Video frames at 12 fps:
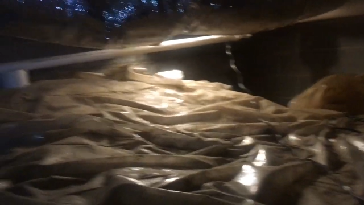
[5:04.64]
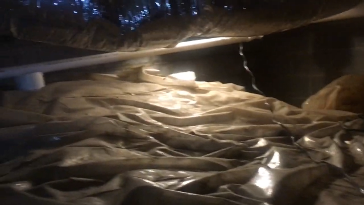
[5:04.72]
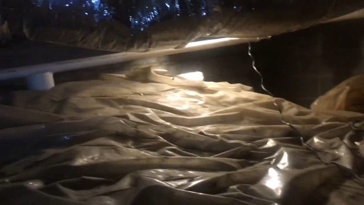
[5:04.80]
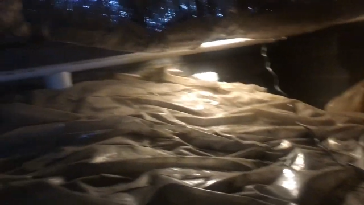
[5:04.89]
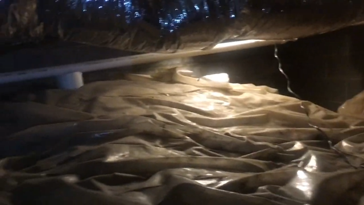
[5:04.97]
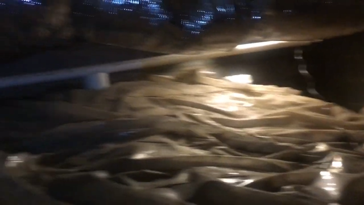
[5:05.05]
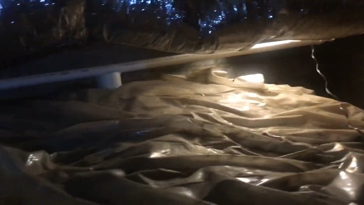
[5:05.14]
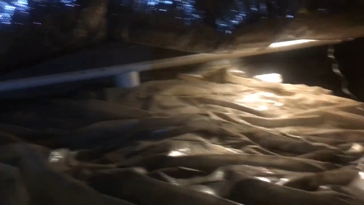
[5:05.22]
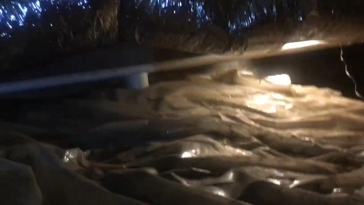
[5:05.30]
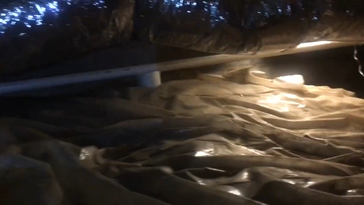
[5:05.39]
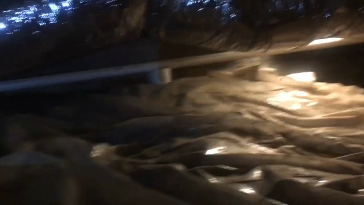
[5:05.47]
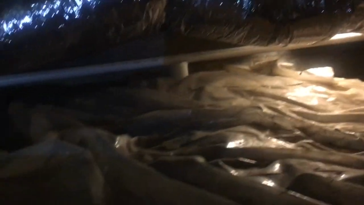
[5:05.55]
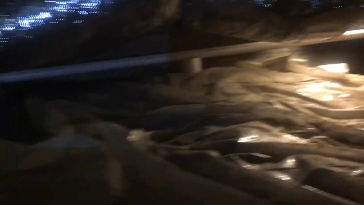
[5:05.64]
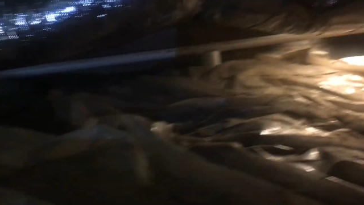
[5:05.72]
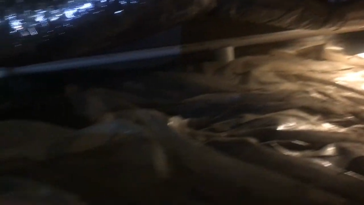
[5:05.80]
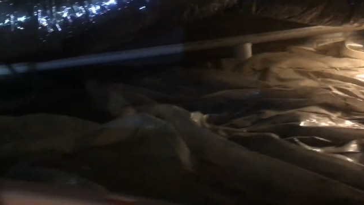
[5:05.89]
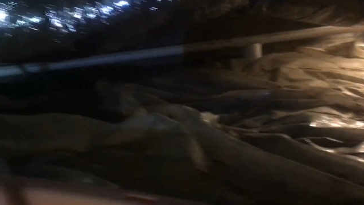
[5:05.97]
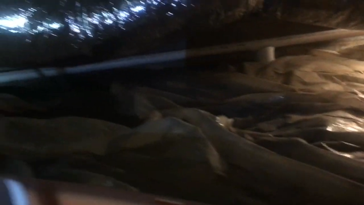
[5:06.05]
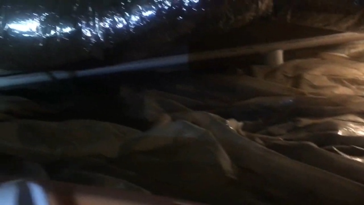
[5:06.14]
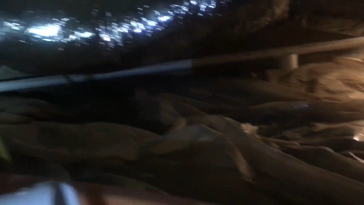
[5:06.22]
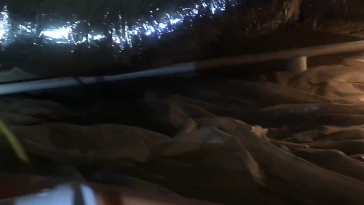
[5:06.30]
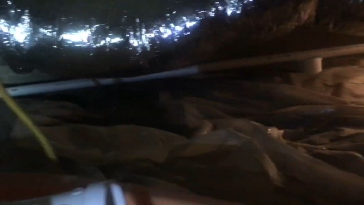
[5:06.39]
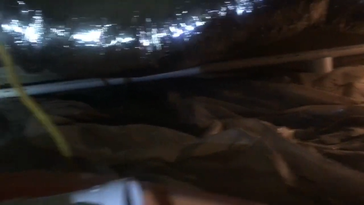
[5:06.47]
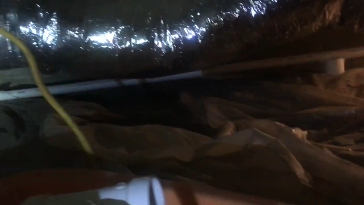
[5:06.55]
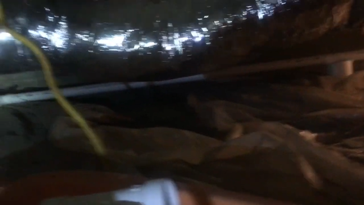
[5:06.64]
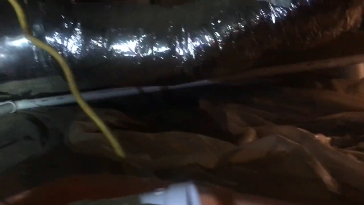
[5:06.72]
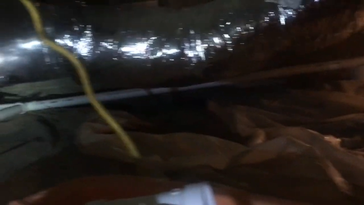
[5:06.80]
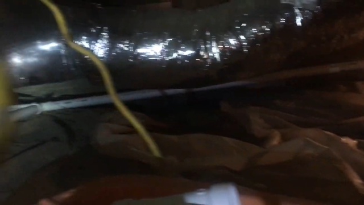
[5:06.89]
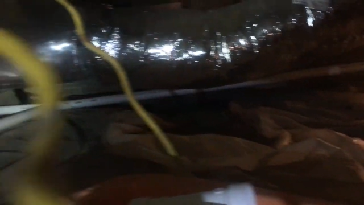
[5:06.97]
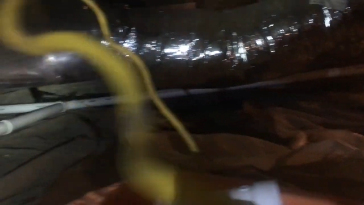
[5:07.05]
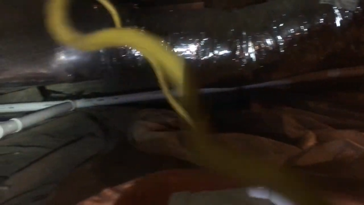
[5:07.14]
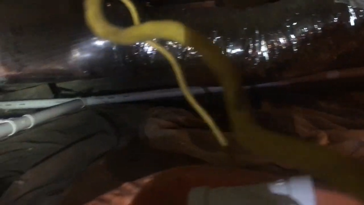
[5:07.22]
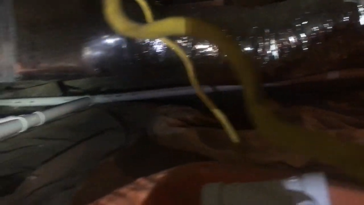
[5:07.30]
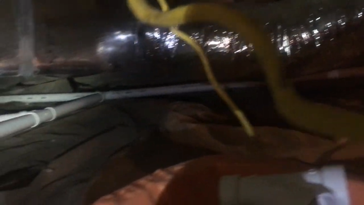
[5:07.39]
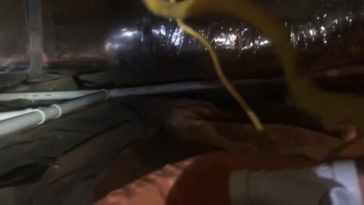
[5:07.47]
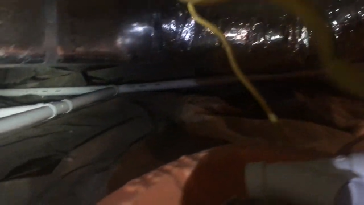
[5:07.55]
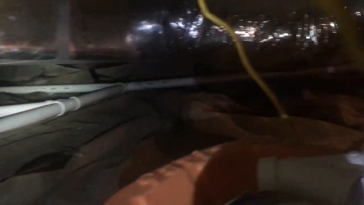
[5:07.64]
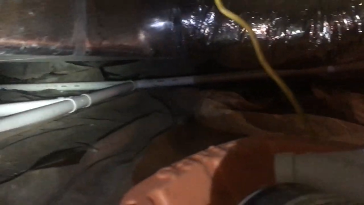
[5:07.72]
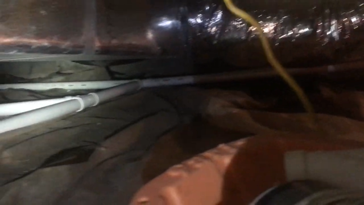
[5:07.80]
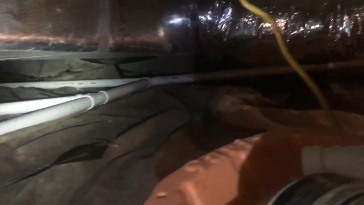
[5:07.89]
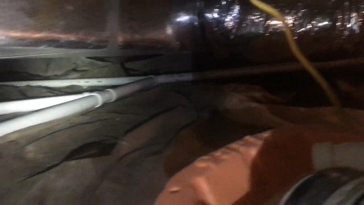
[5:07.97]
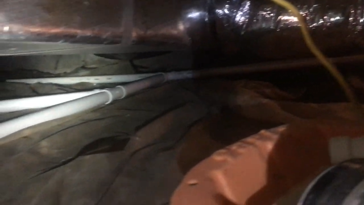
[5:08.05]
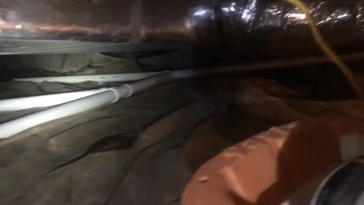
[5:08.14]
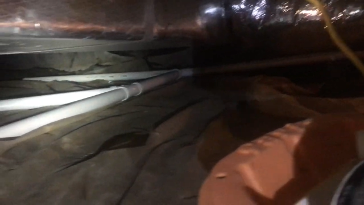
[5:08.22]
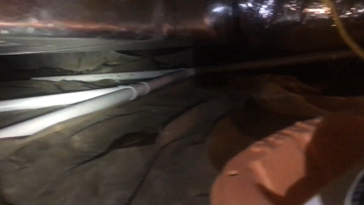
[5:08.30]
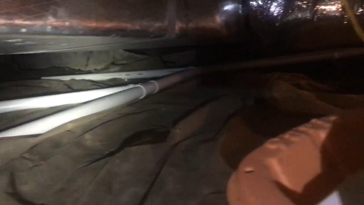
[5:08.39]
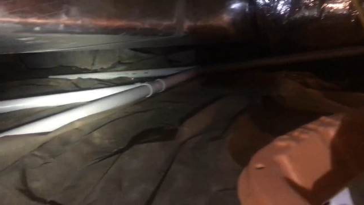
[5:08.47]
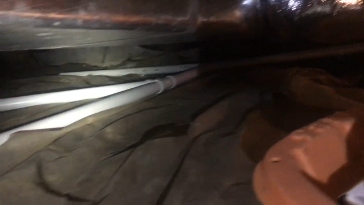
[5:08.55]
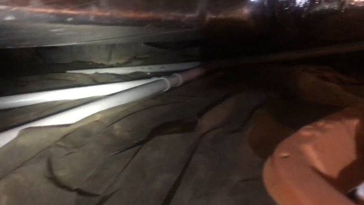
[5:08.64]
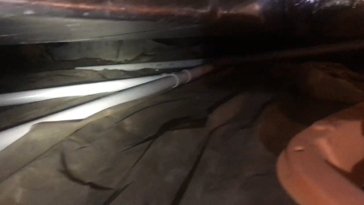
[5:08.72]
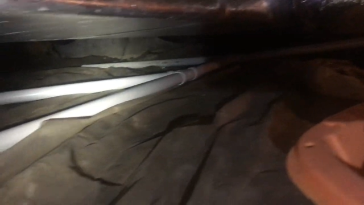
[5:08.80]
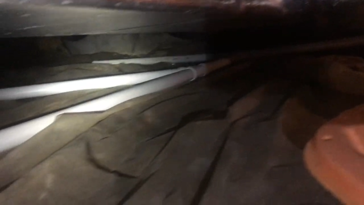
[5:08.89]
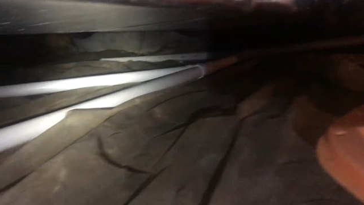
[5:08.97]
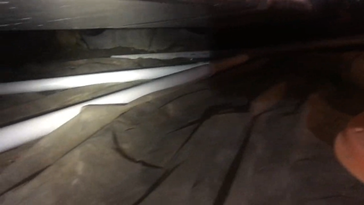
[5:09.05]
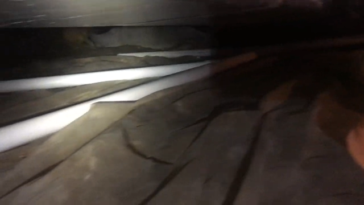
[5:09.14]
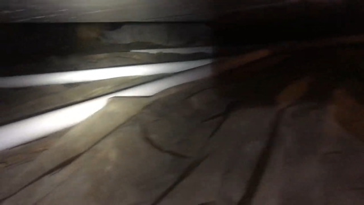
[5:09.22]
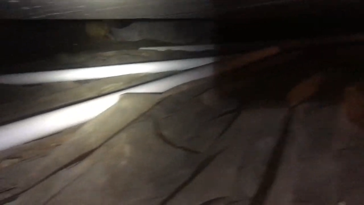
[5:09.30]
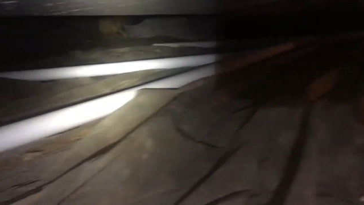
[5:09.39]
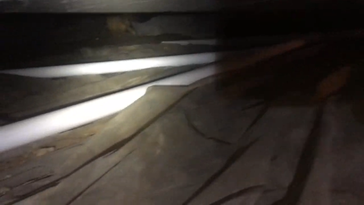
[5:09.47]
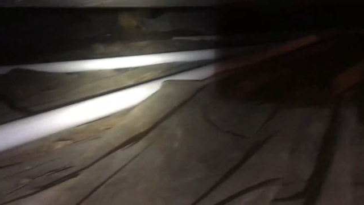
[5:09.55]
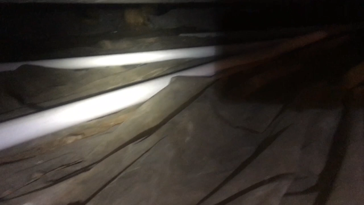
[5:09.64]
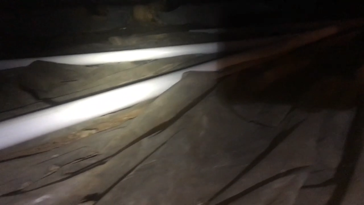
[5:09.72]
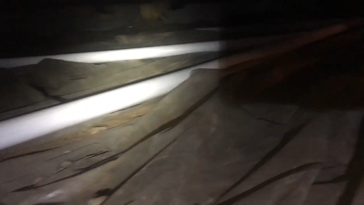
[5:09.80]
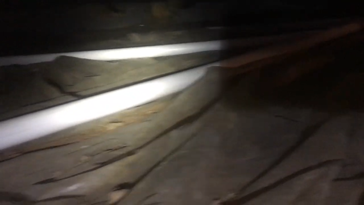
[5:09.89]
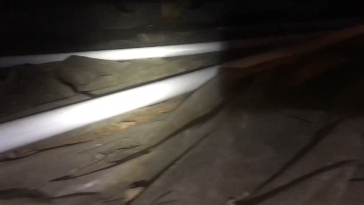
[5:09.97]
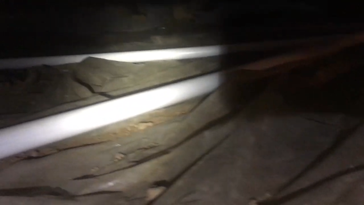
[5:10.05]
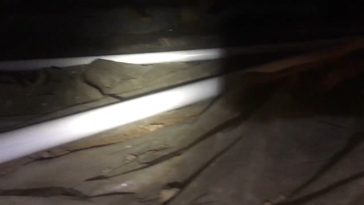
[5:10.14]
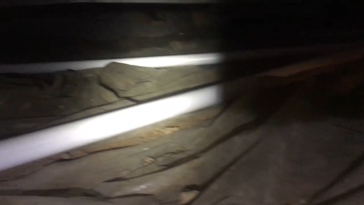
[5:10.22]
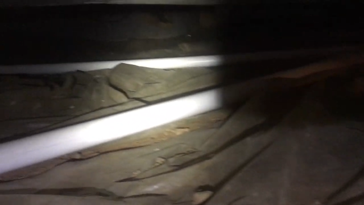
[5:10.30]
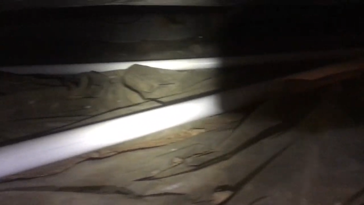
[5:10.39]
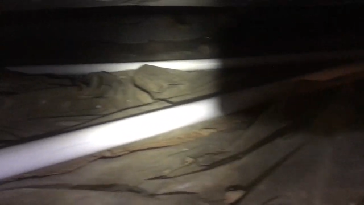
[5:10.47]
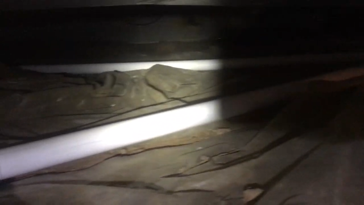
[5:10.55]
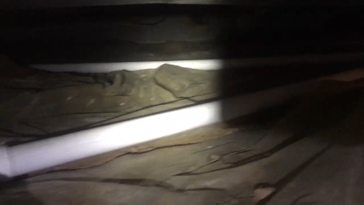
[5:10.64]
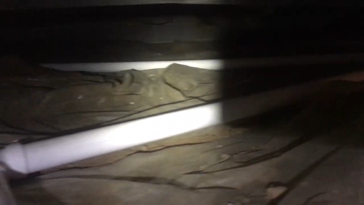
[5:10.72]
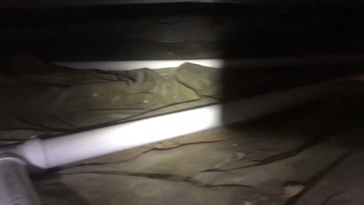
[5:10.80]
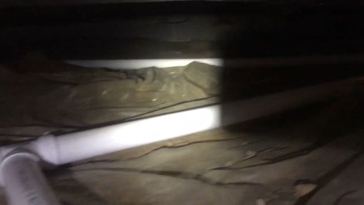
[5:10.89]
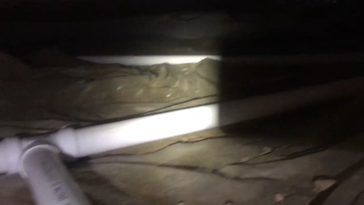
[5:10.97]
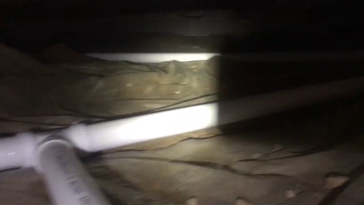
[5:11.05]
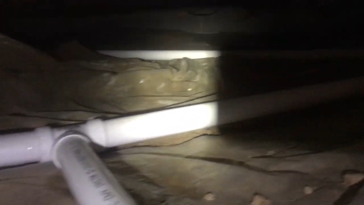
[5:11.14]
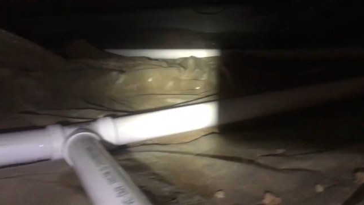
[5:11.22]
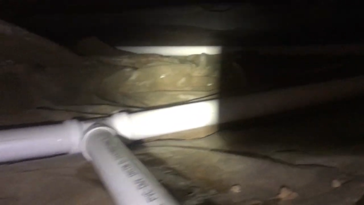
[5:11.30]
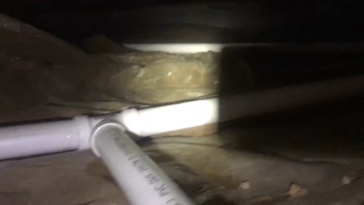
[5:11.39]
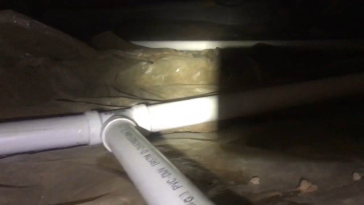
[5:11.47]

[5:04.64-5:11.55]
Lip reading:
(no speaker visible)